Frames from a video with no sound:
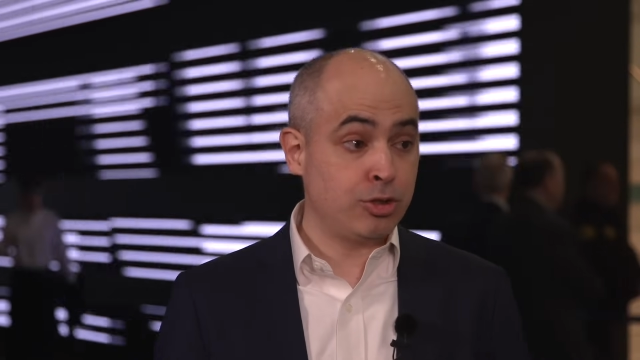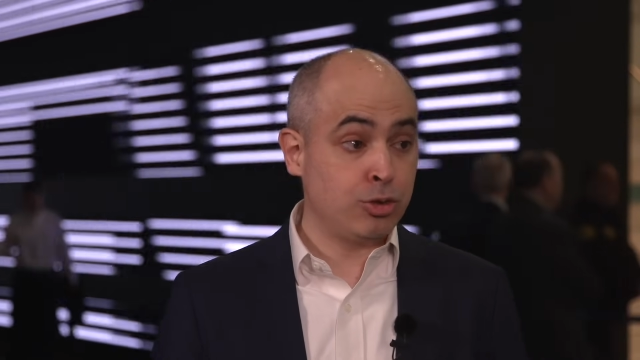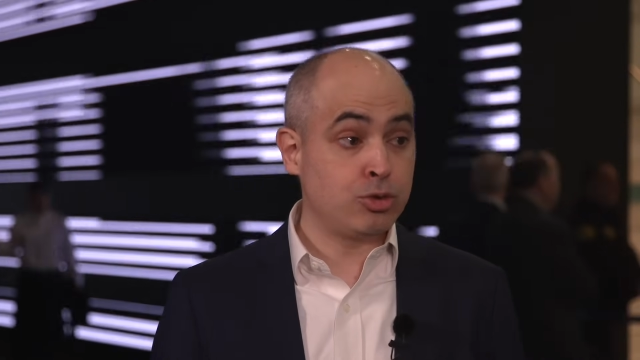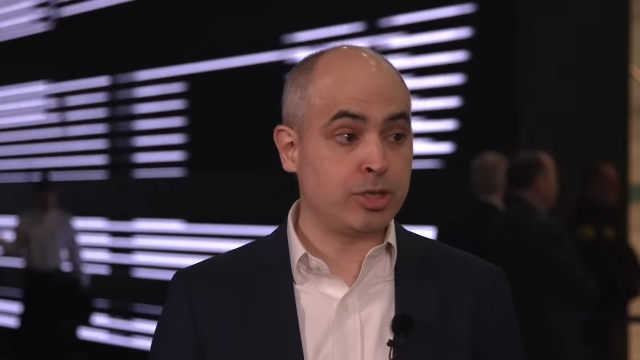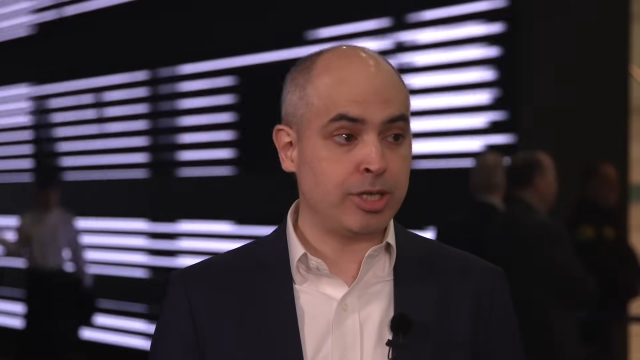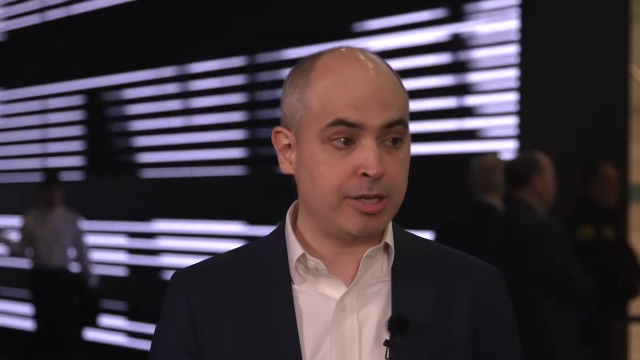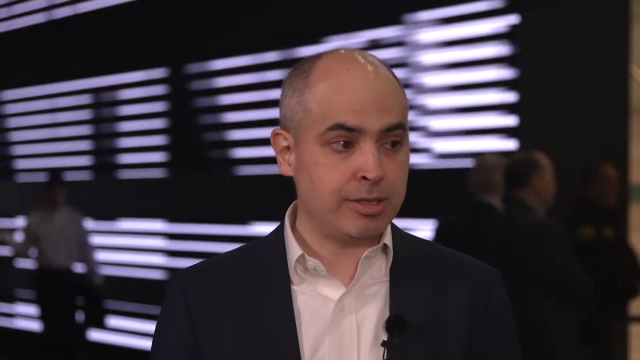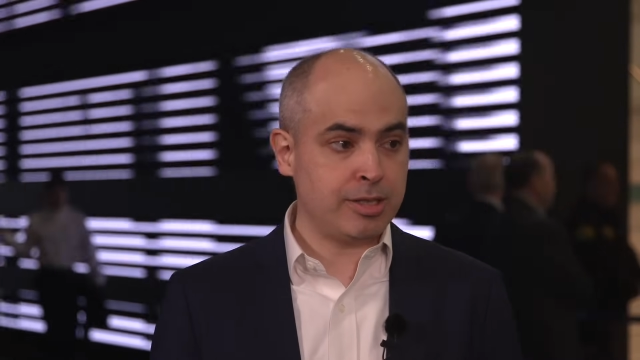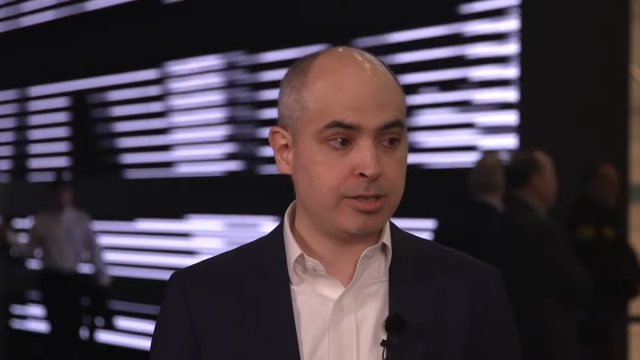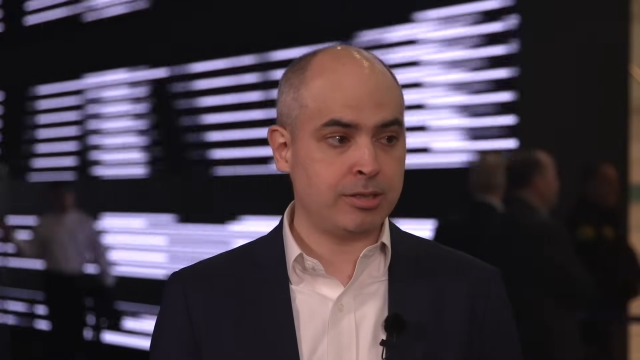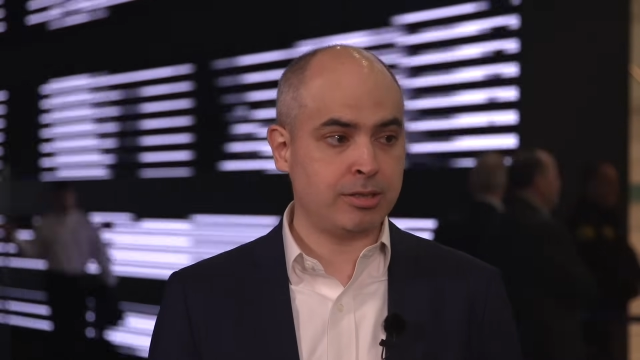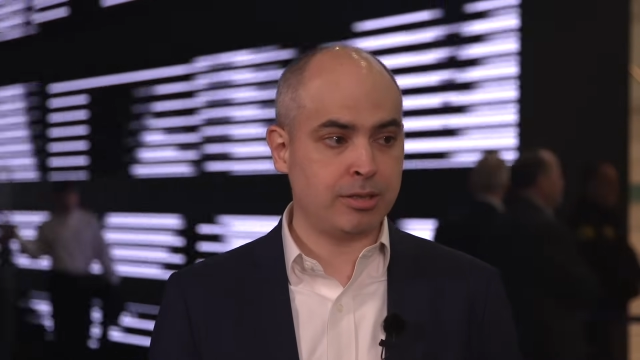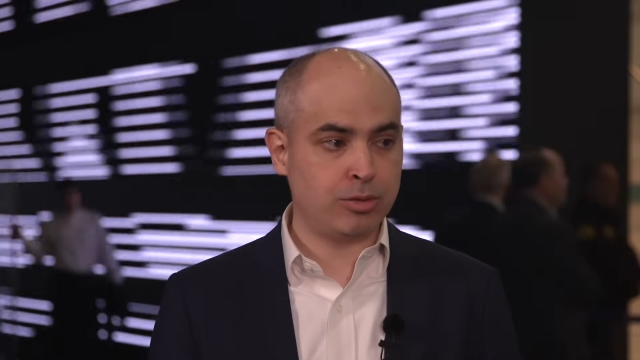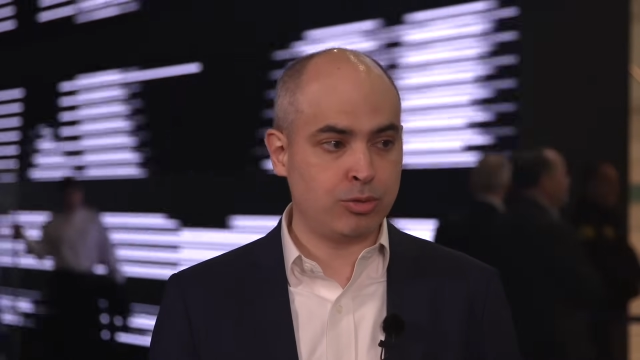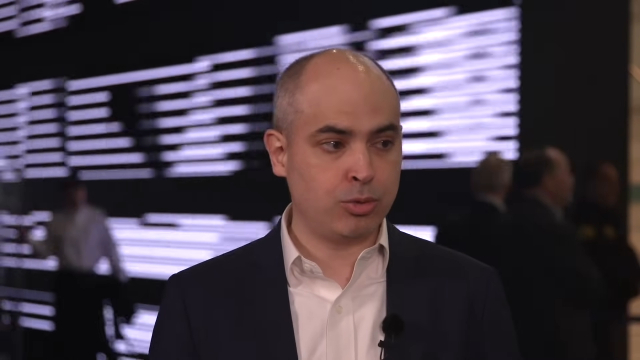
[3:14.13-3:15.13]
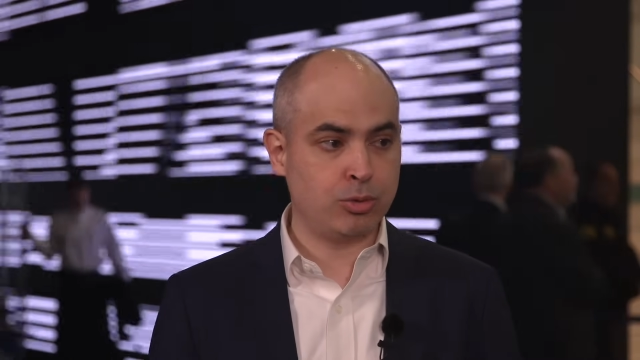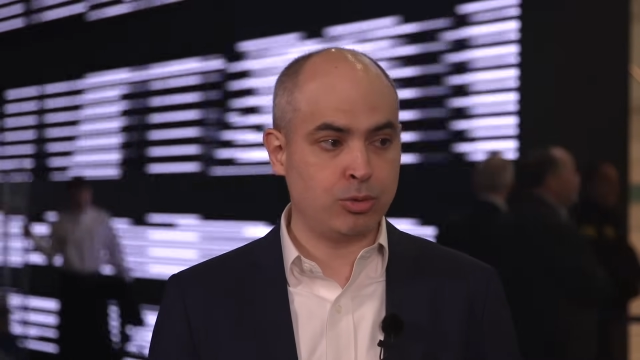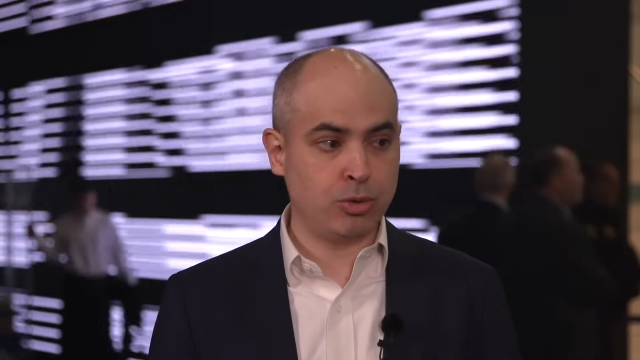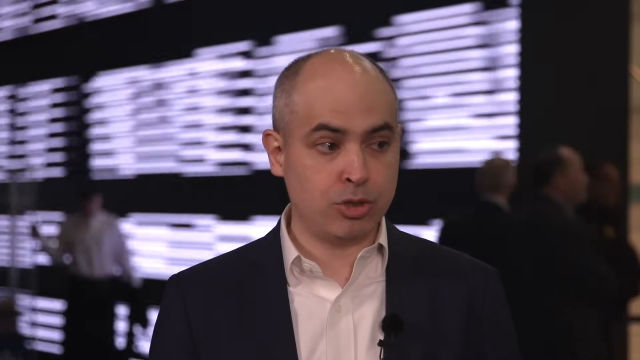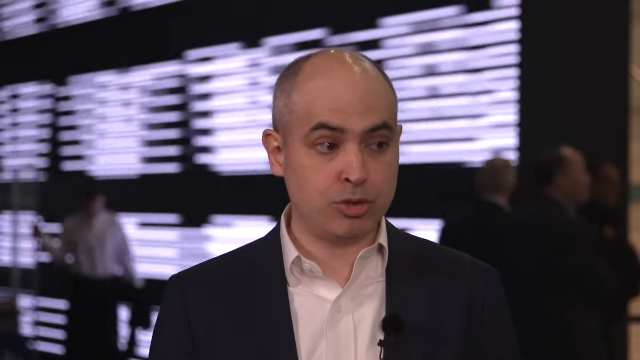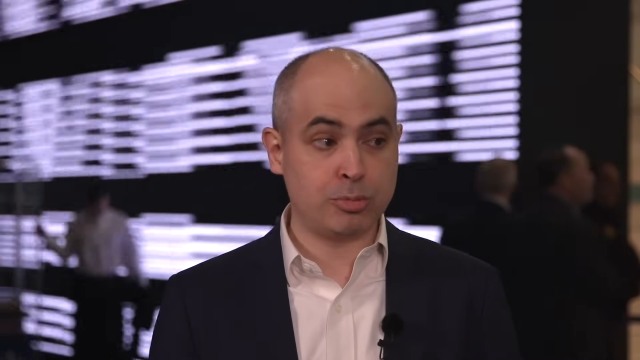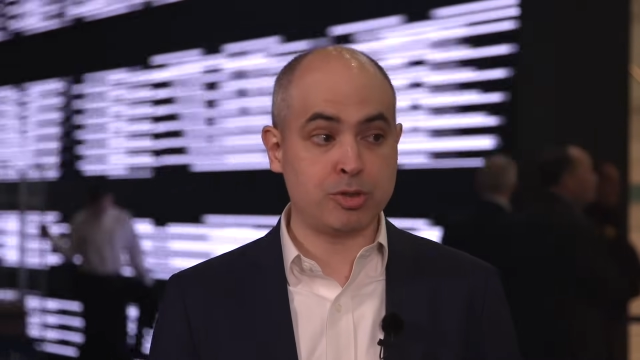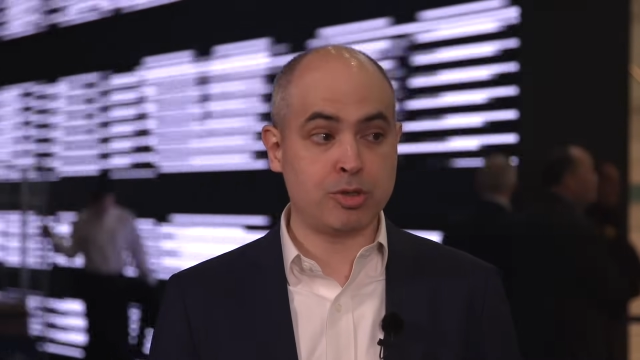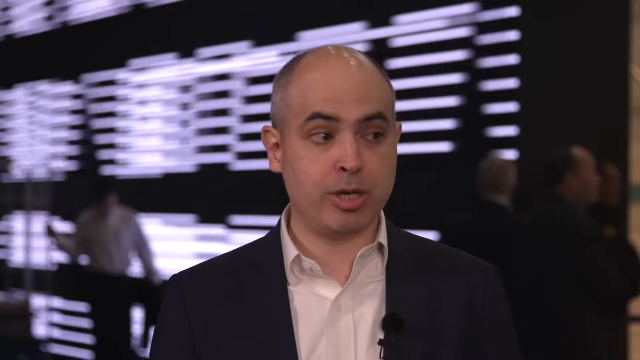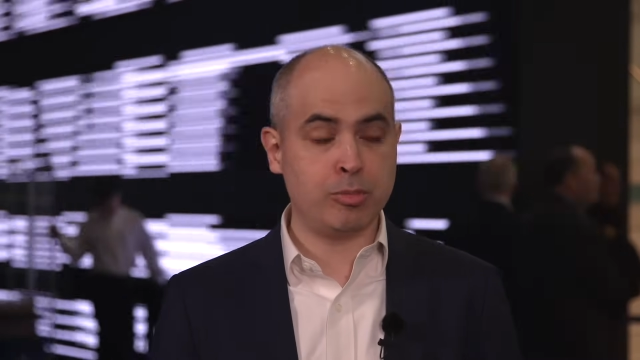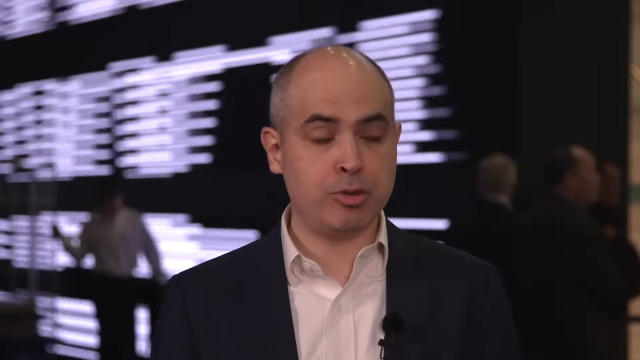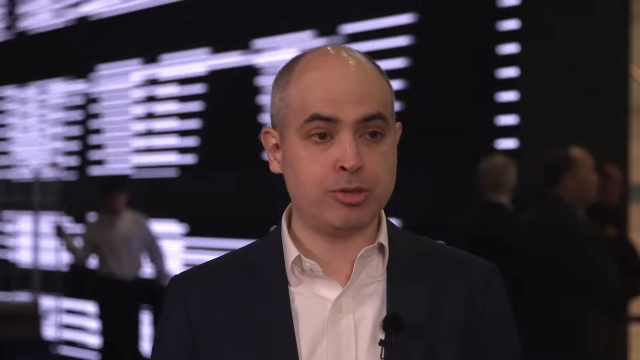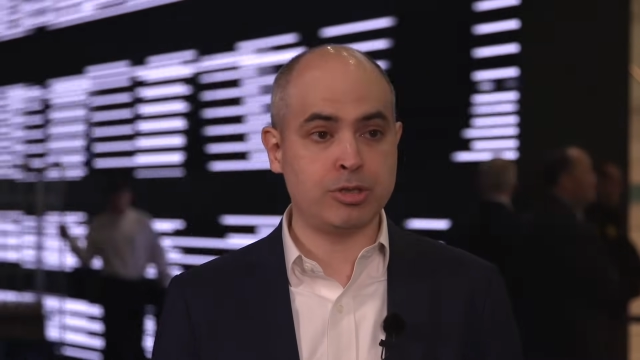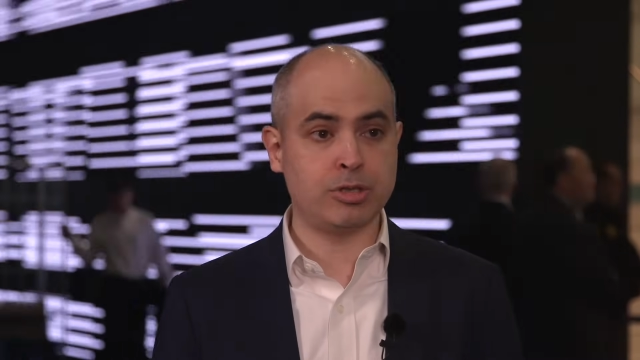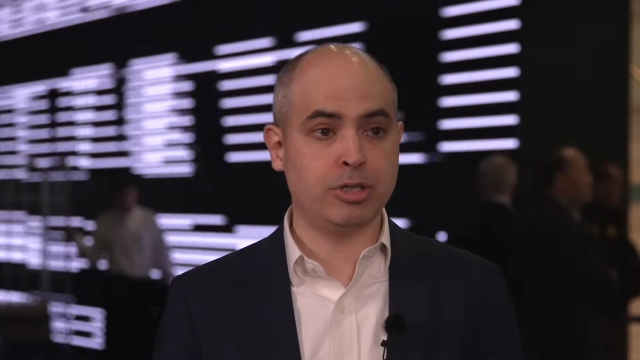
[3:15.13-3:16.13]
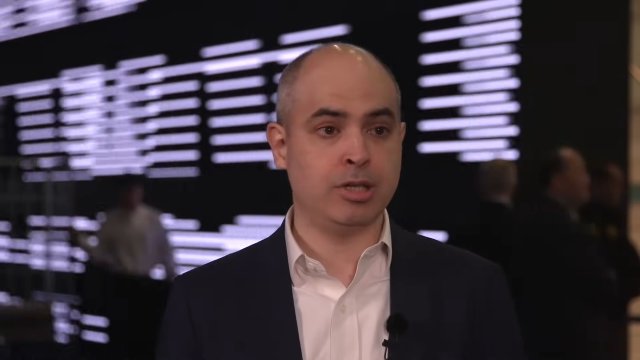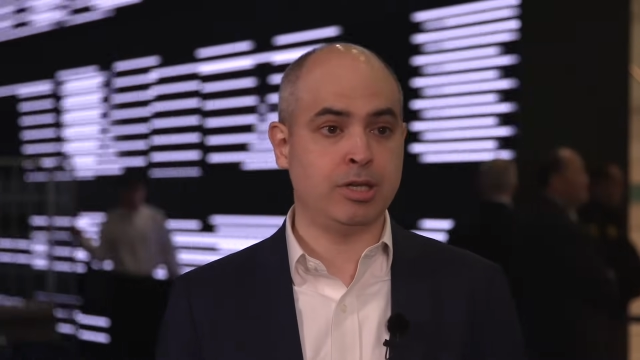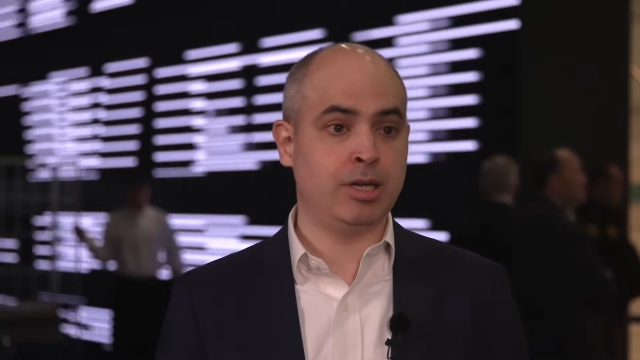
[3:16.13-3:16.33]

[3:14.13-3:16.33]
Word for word: use cases to, to the subscribers